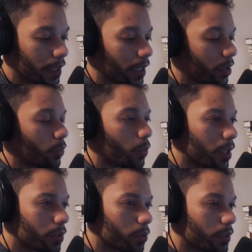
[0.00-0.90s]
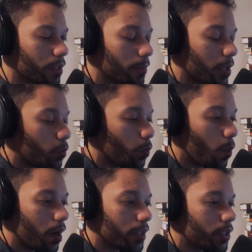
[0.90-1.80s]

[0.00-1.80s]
that goodwill towards something, you want